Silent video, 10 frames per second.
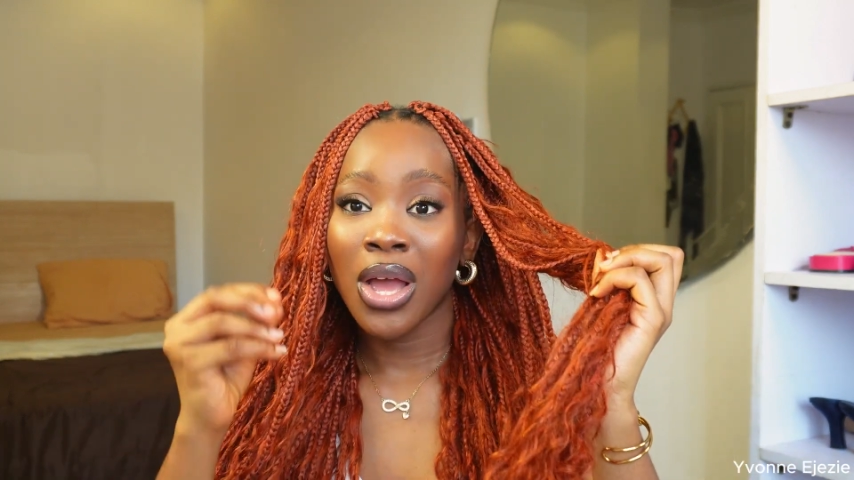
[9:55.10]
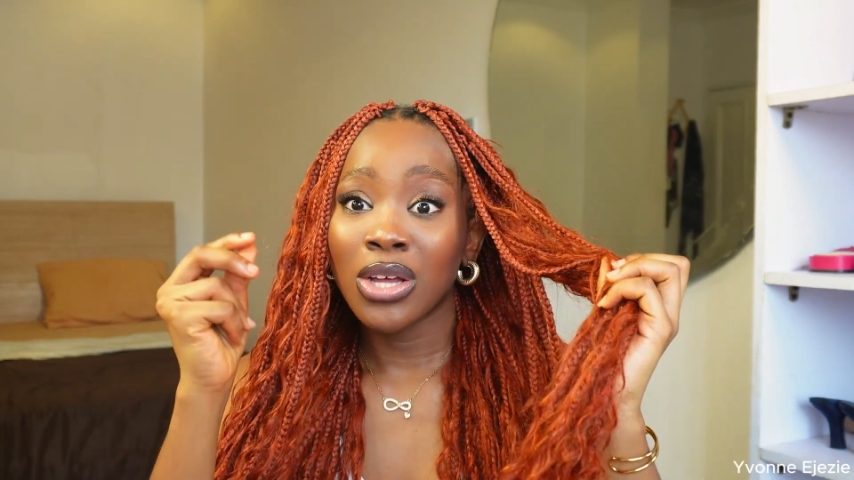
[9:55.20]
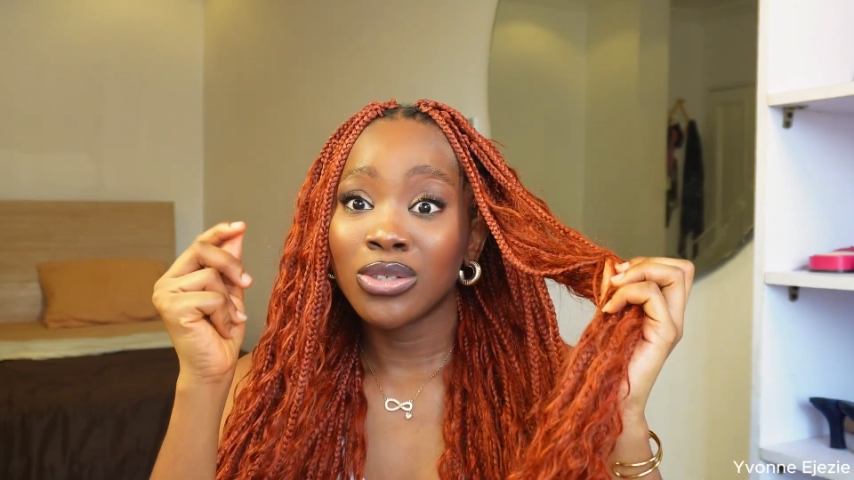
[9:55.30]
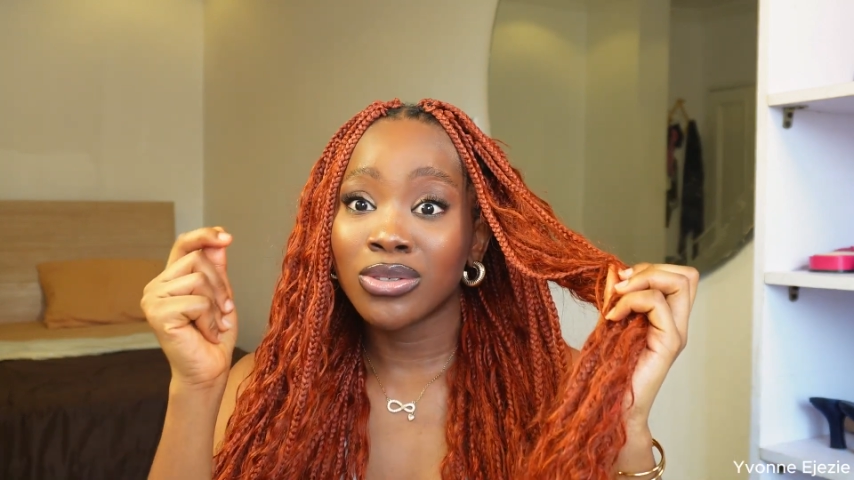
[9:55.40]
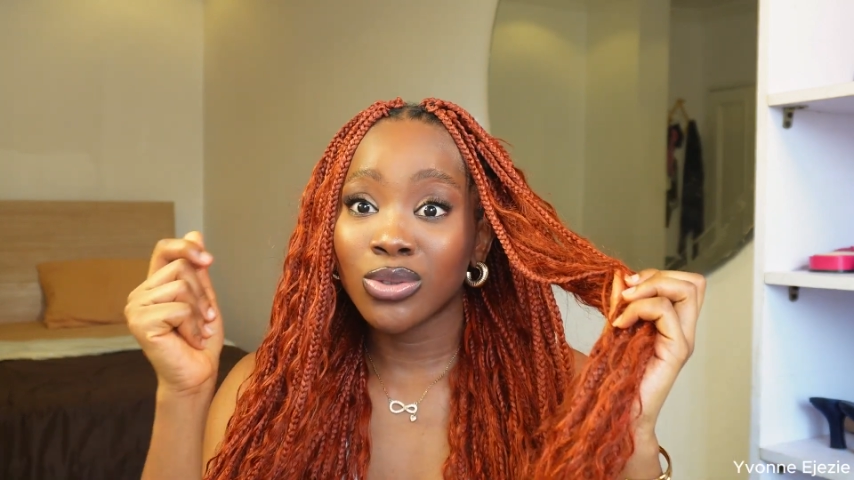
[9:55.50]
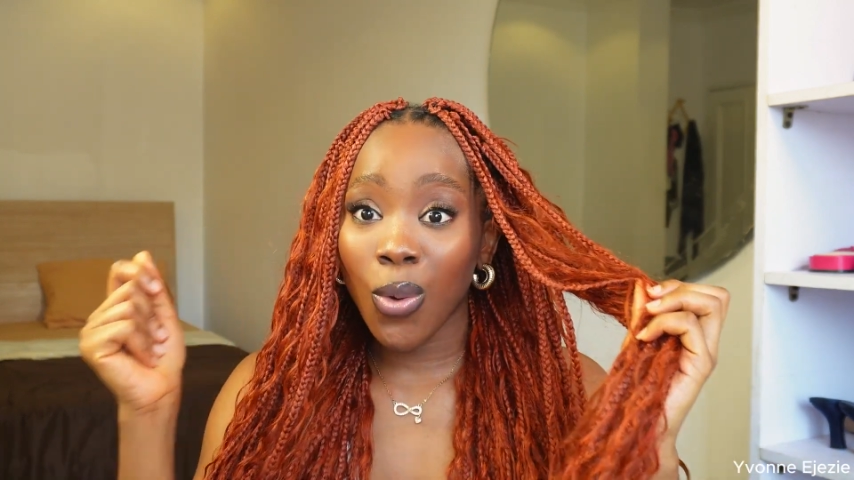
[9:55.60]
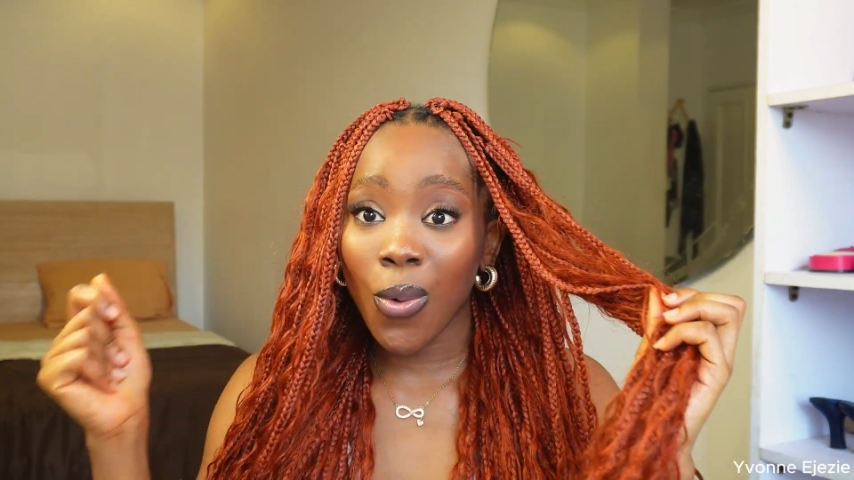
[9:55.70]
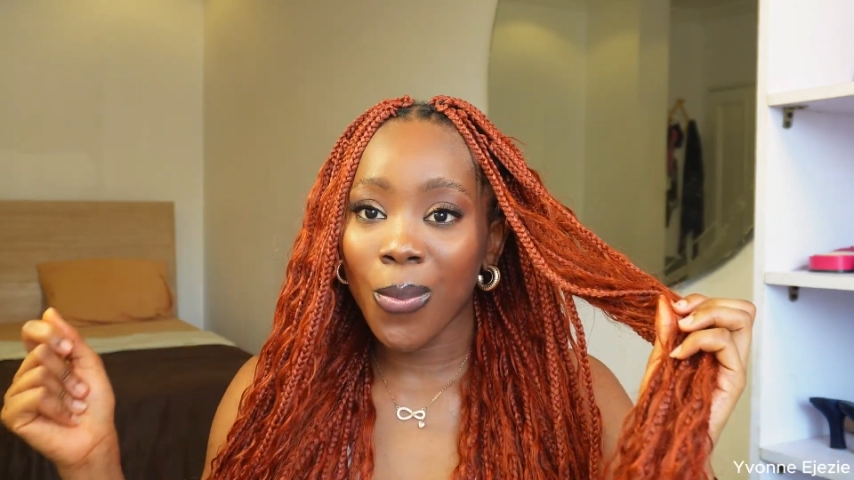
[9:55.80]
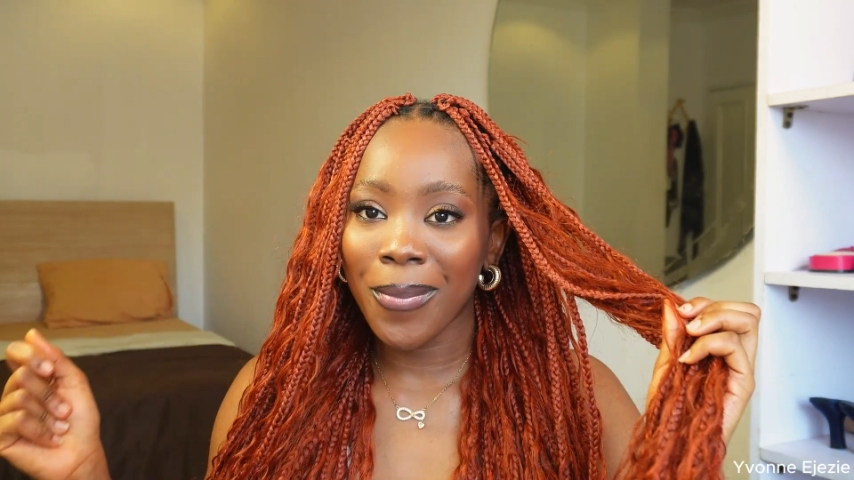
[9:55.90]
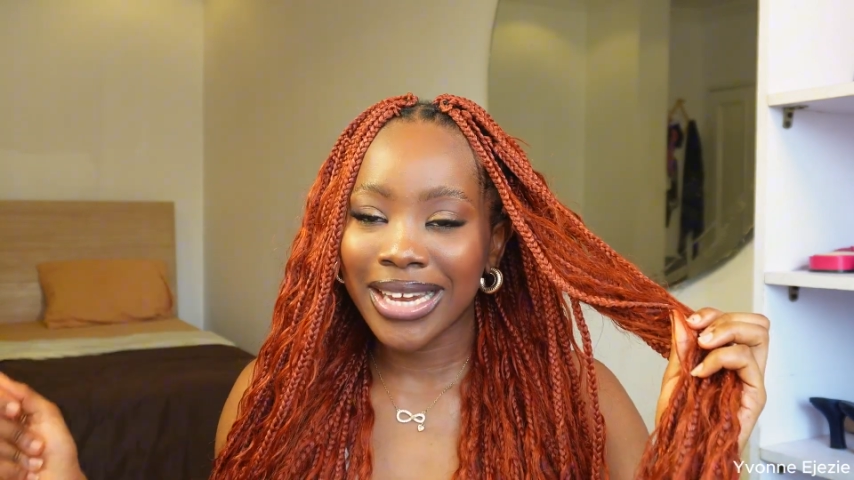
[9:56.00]

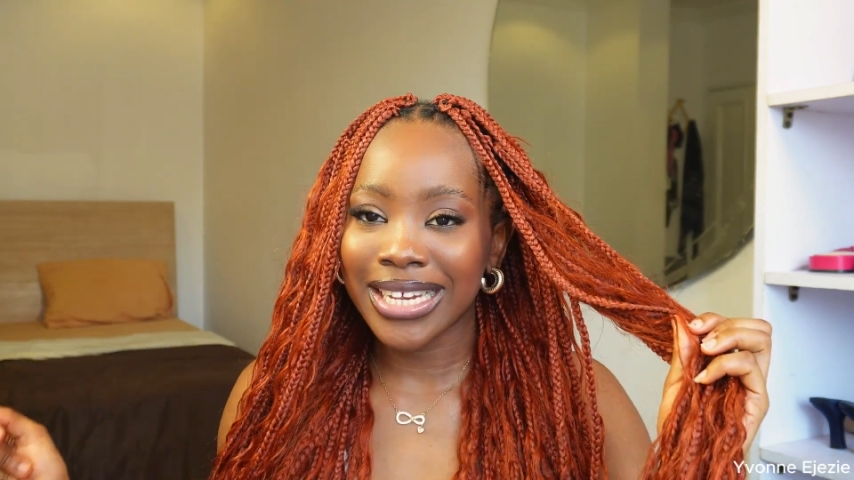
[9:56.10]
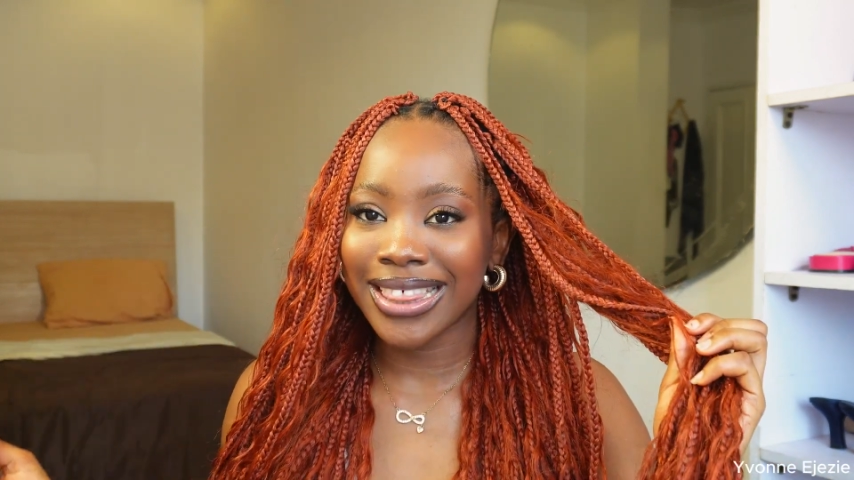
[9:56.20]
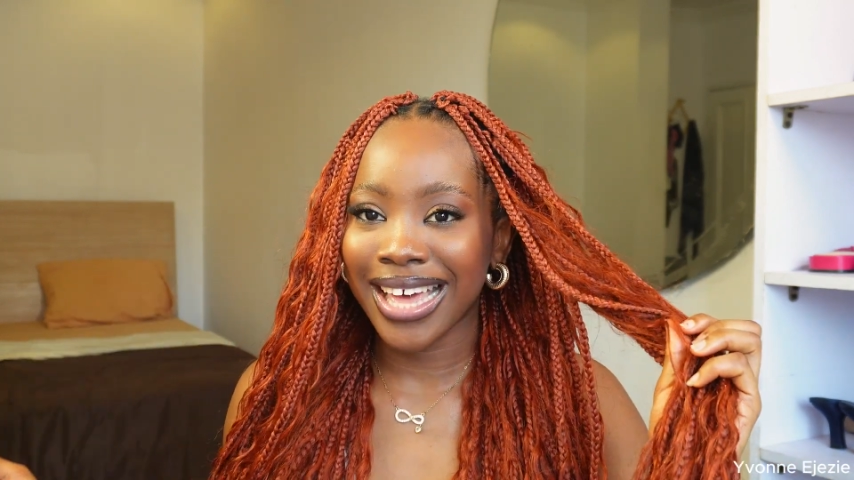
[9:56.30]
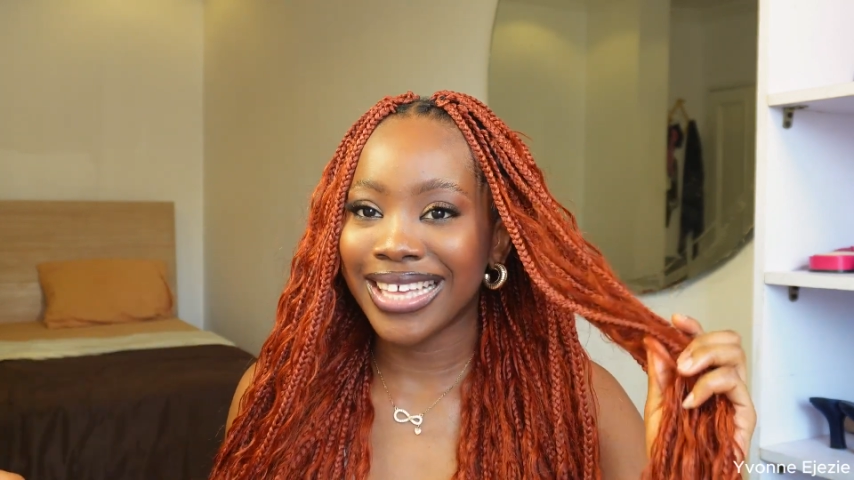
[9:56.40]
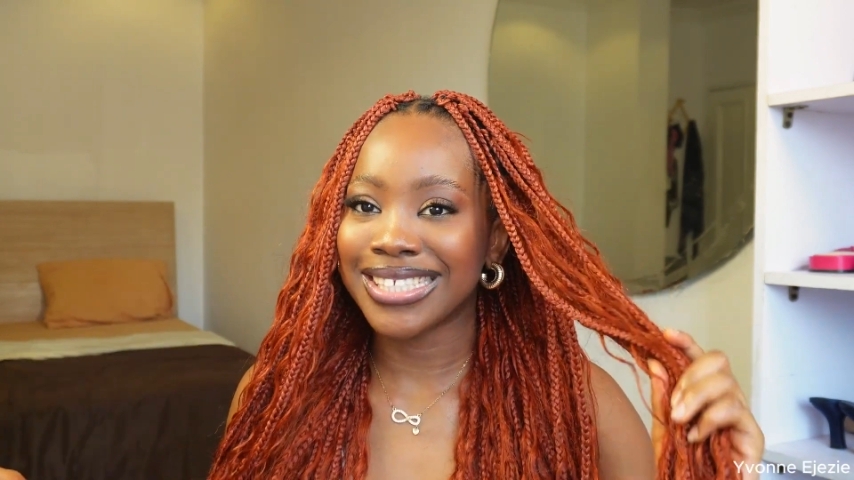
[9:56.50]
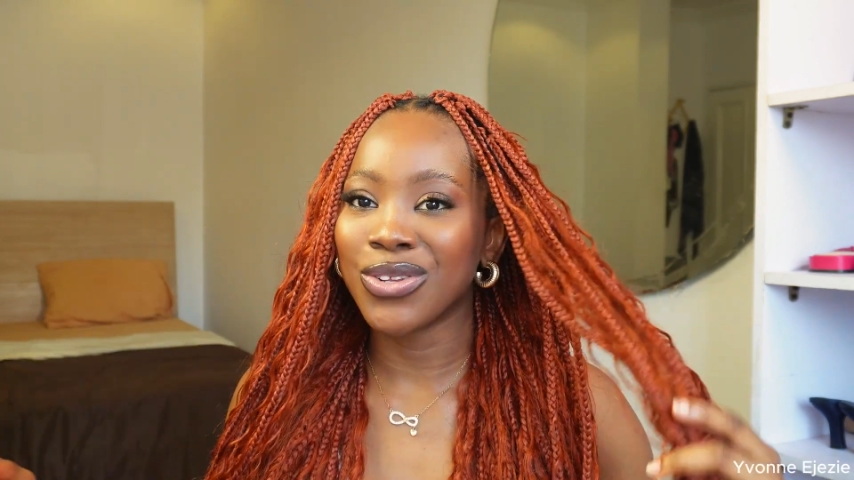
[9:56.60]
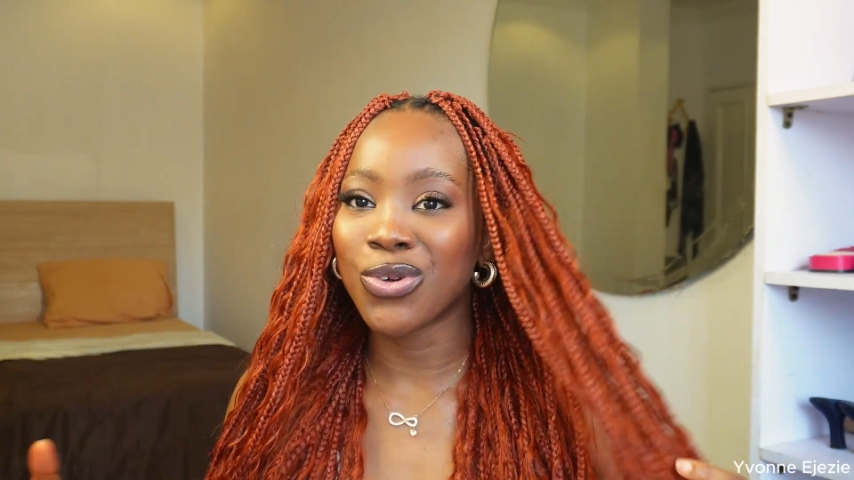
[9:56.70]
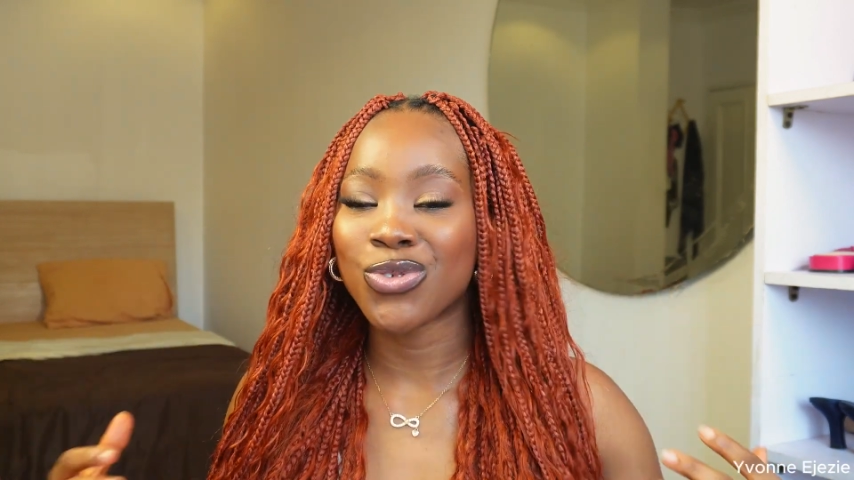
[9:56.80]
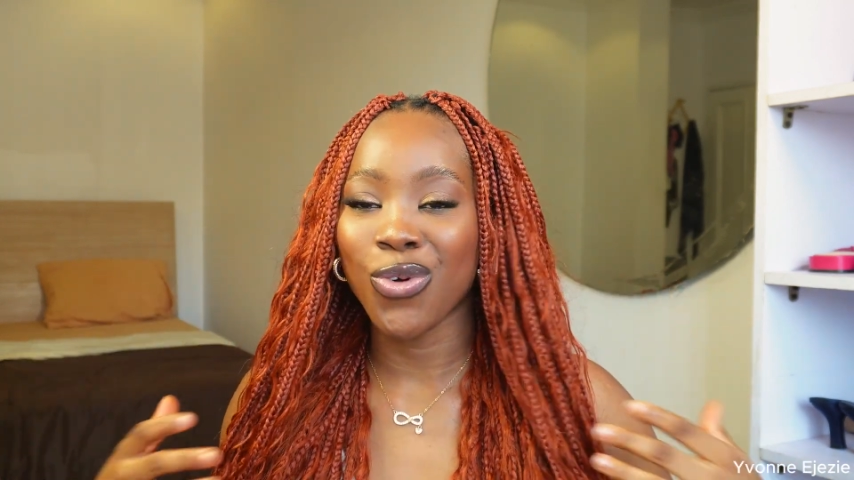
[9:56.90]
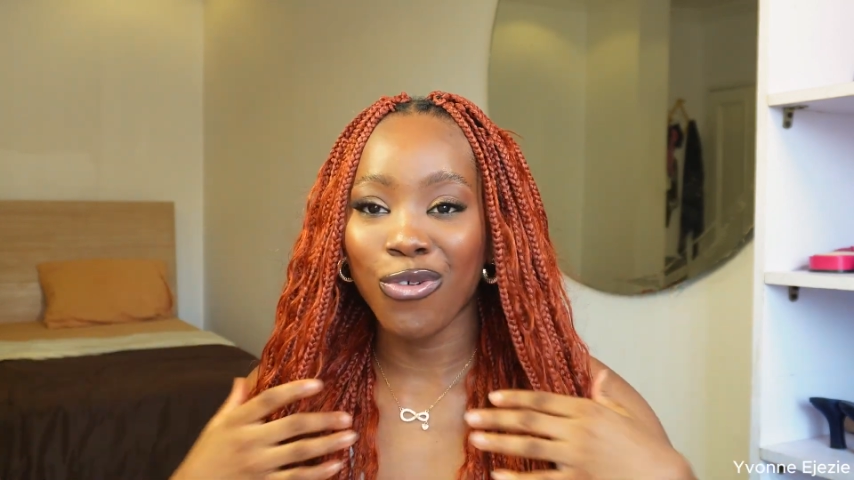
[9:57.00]
so many that it
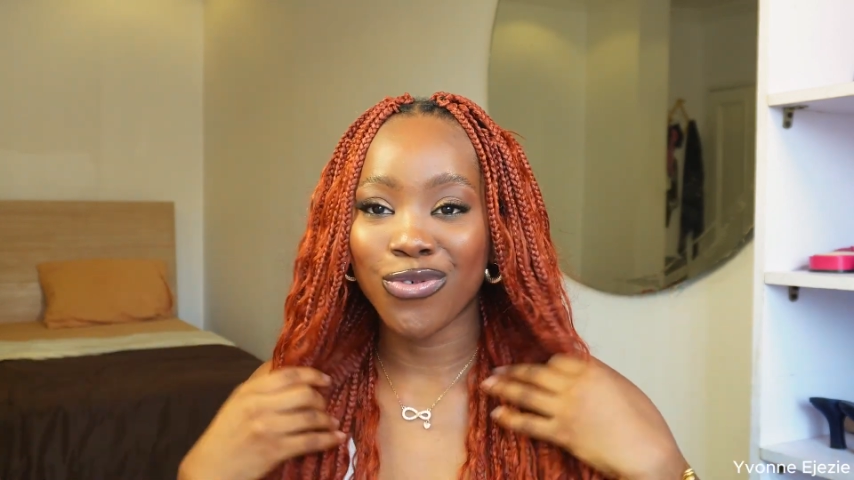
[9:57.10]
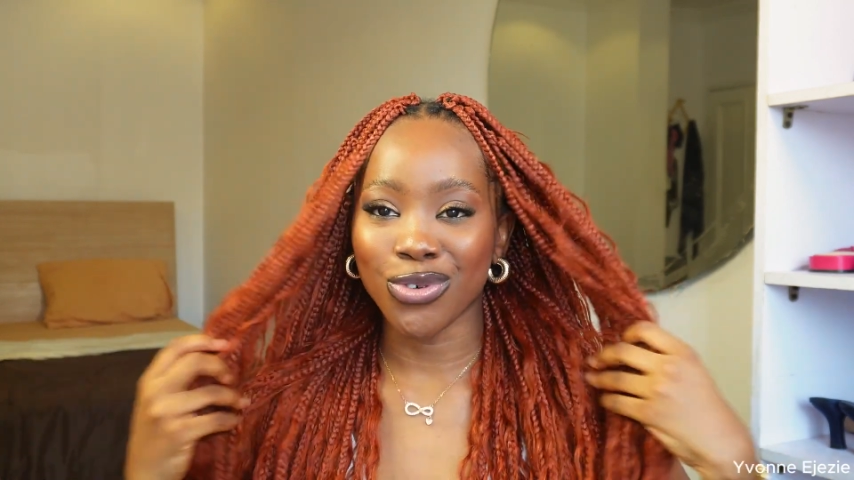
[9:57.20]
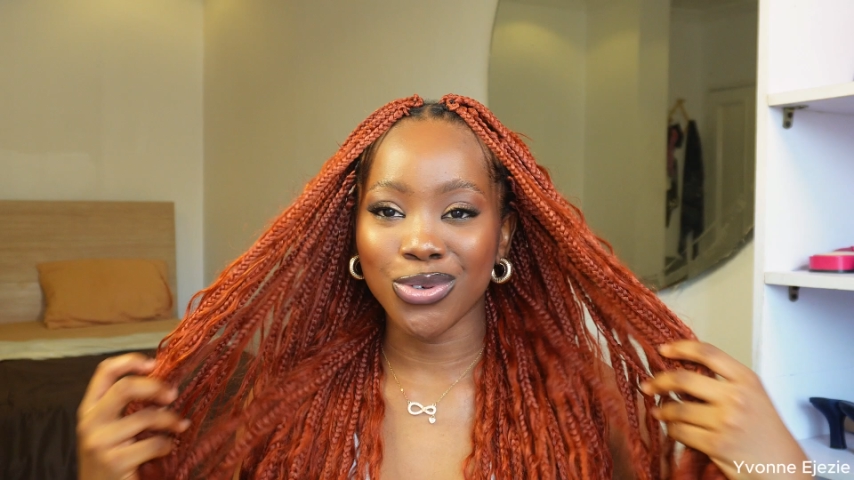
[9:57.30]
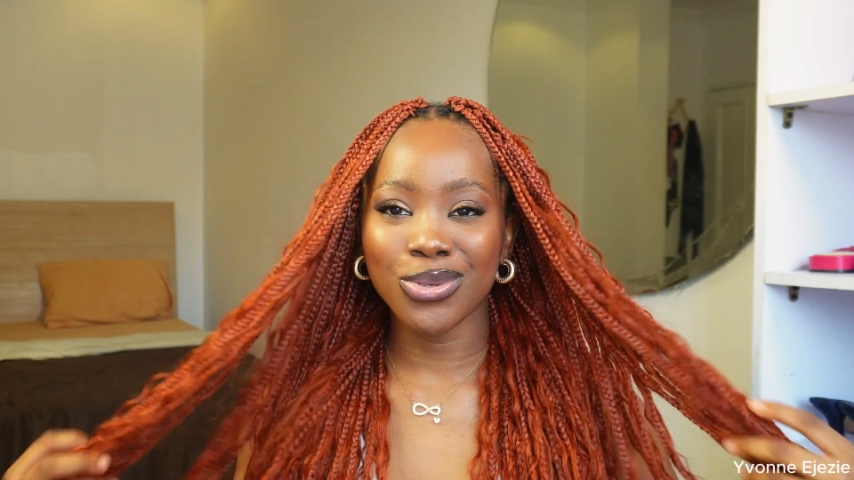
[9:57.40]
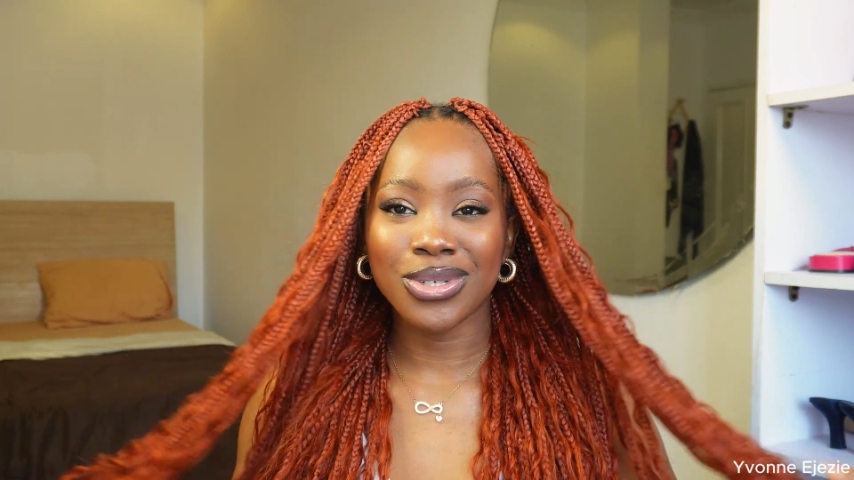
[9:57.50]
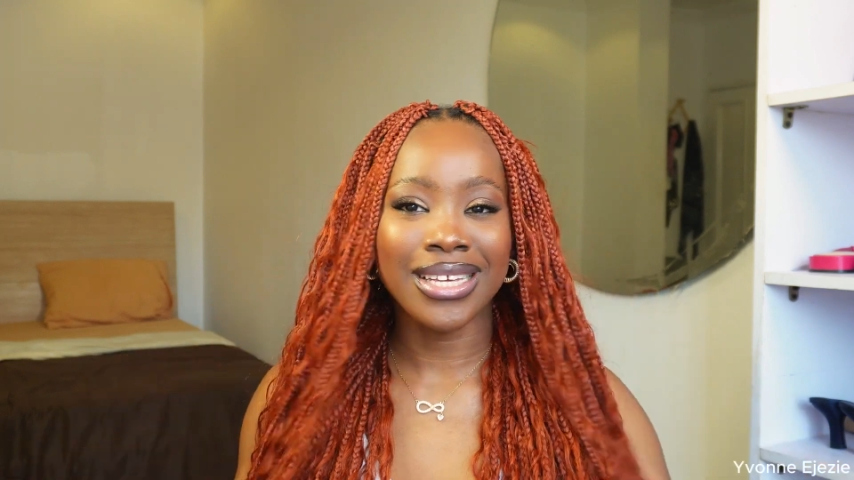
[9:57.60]
looks so full.